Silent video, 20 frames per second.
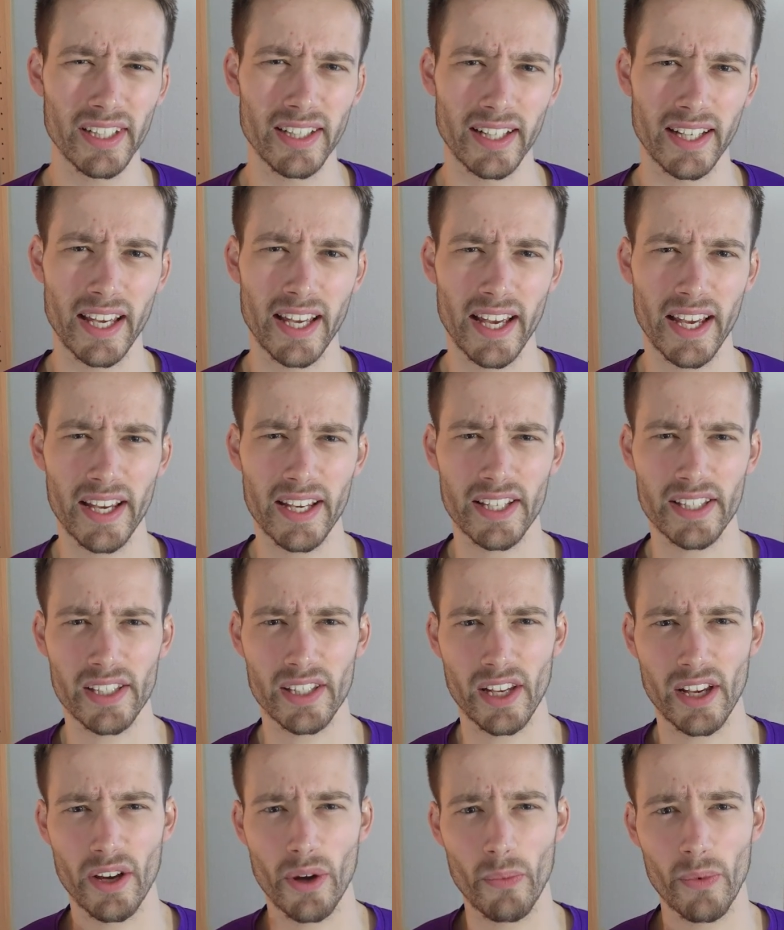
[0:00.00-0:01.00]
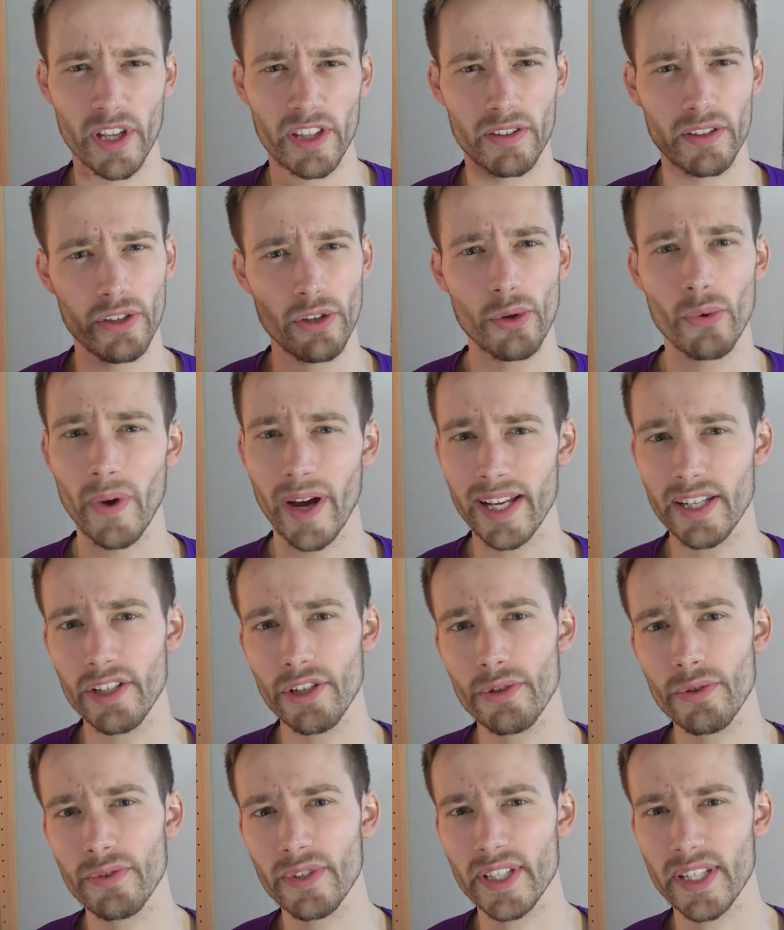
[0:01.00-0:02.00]
the case with US
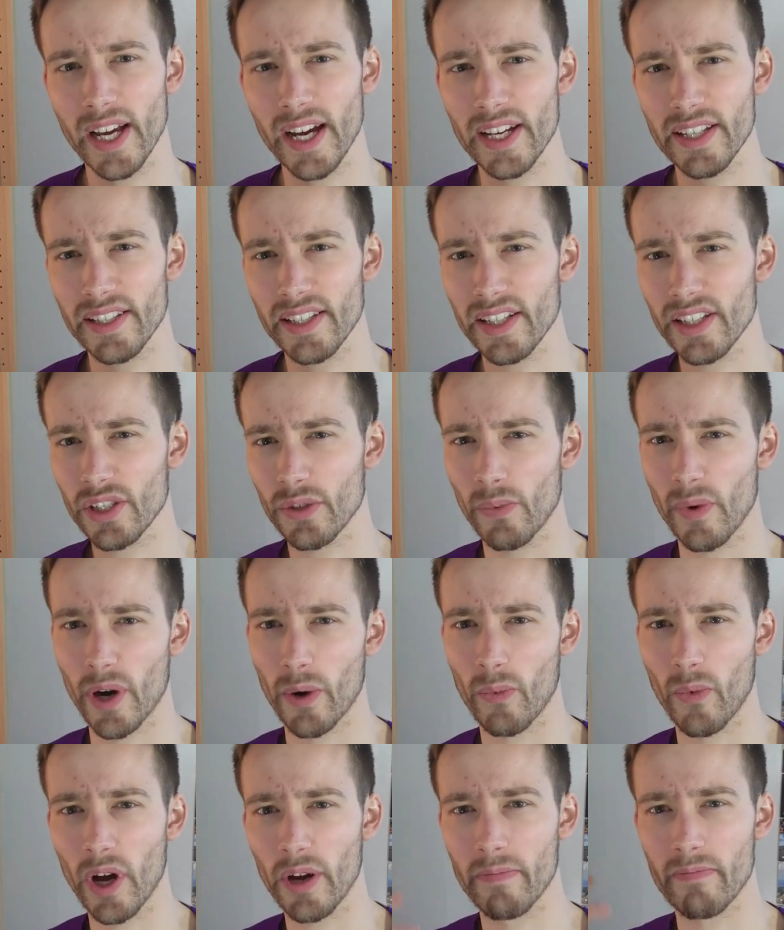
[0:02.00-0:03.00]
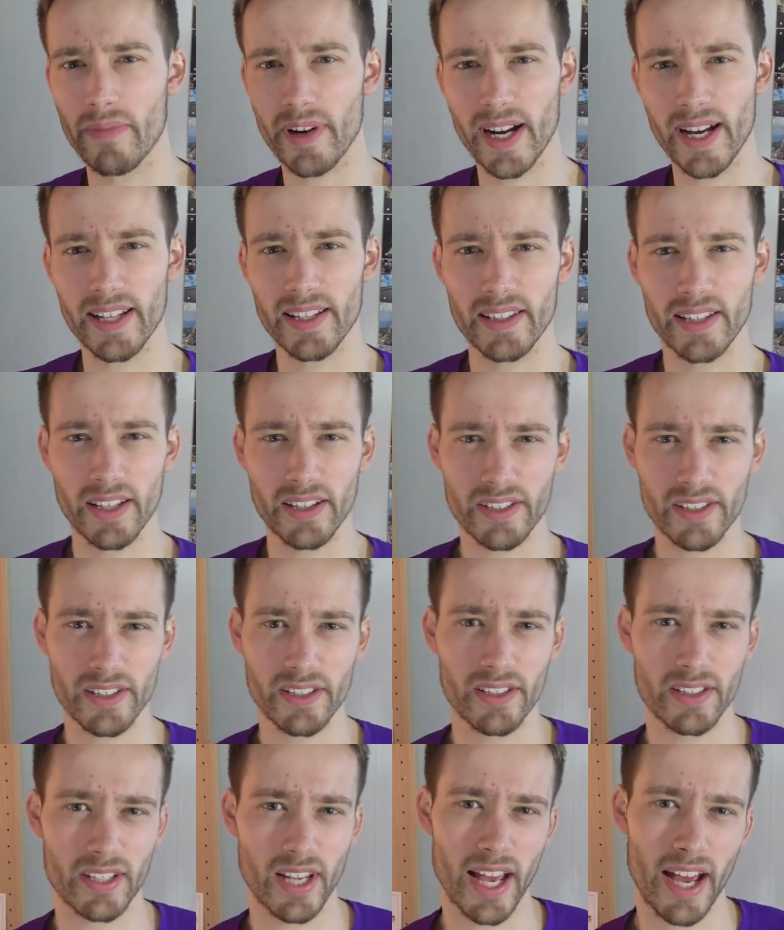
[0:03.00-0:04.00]
shoe sizes, where one brand
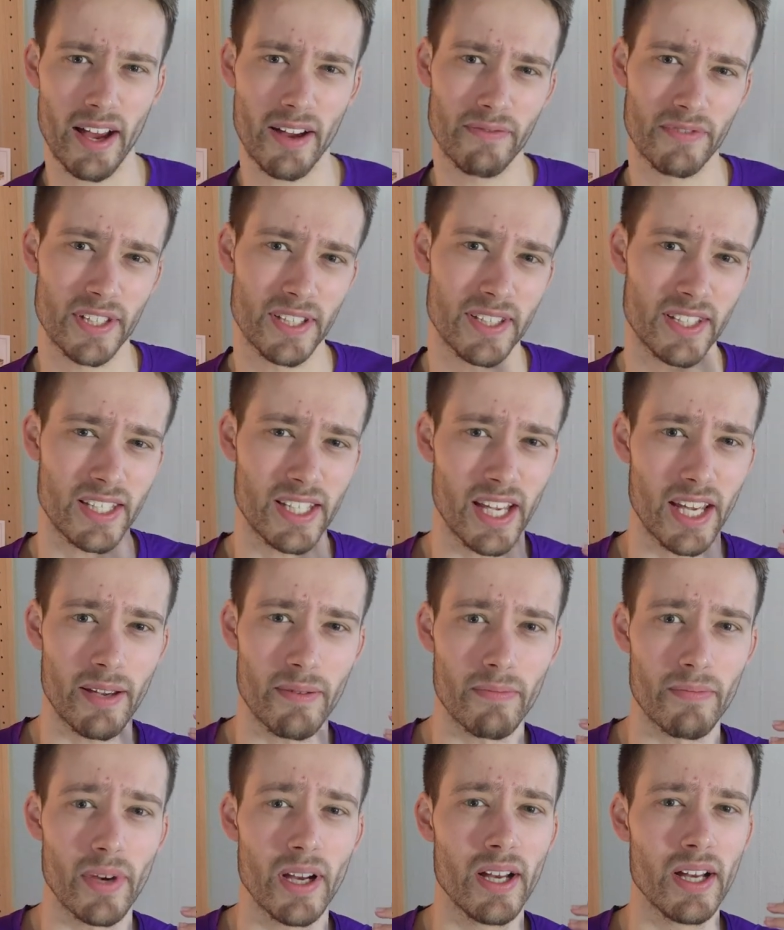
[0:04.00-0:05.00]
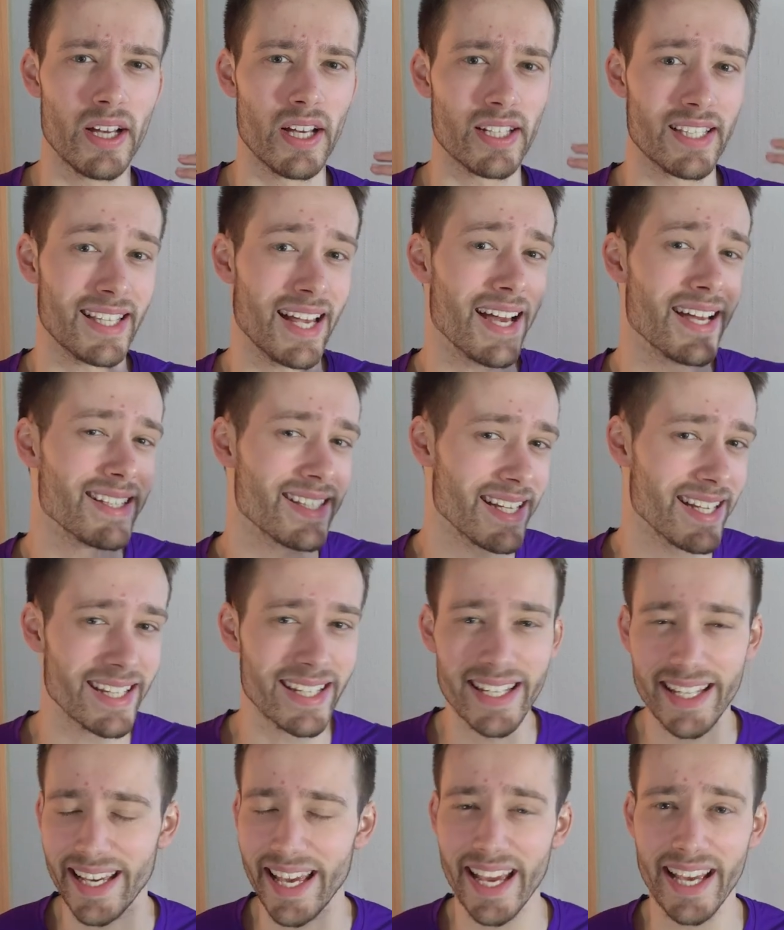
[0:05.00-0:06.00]
doesn't have the same size
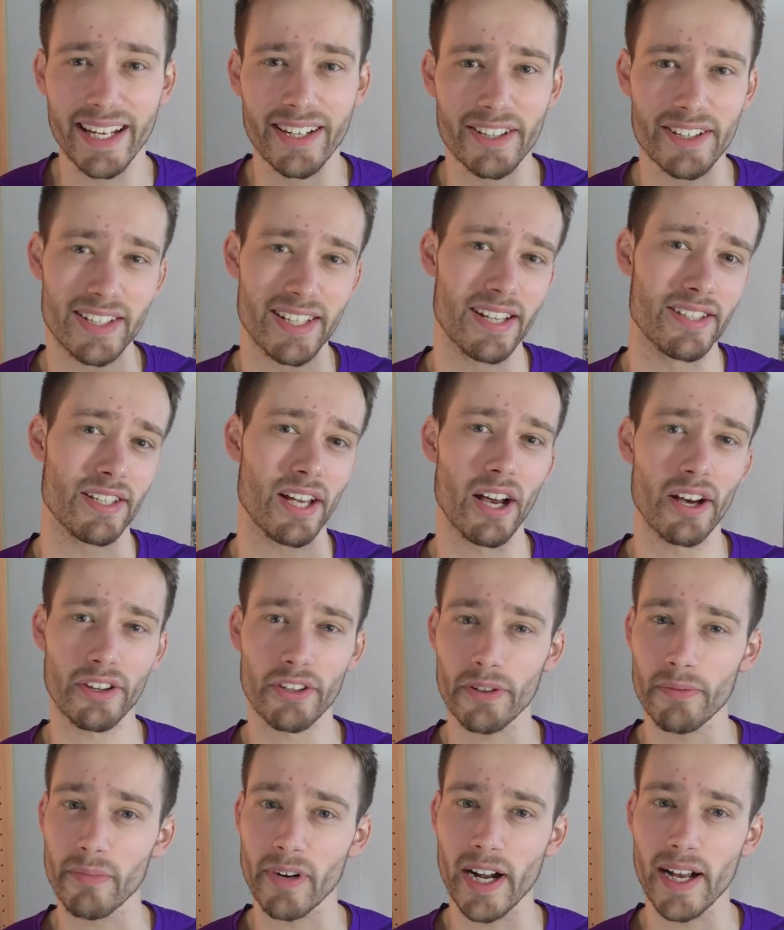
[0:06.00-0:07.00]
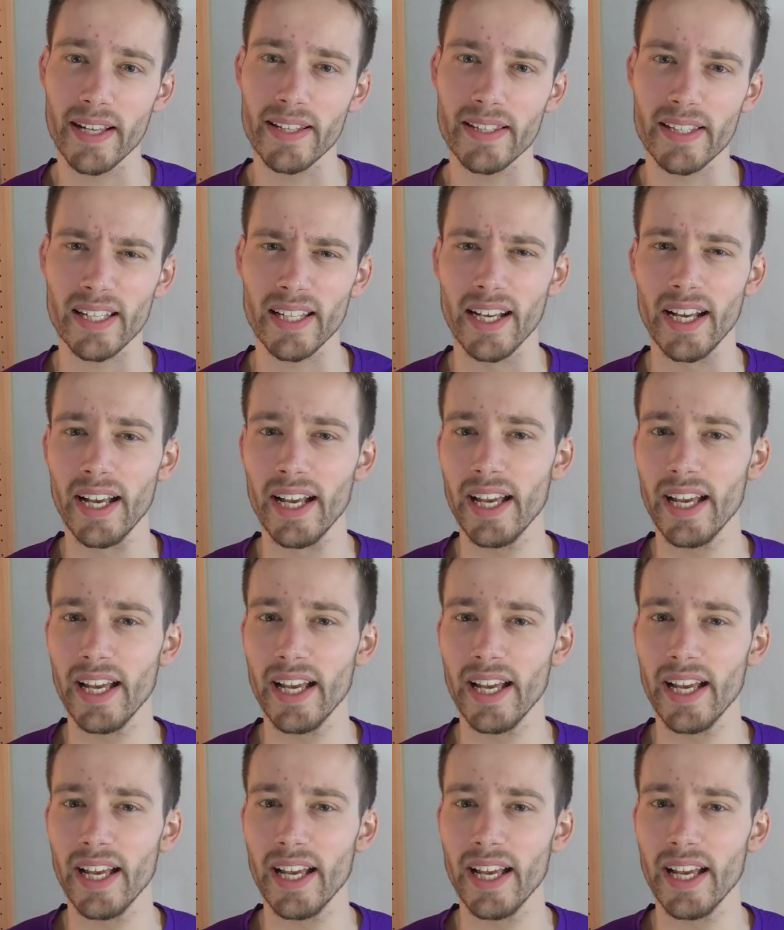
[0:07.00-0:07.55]
indicators as other brands.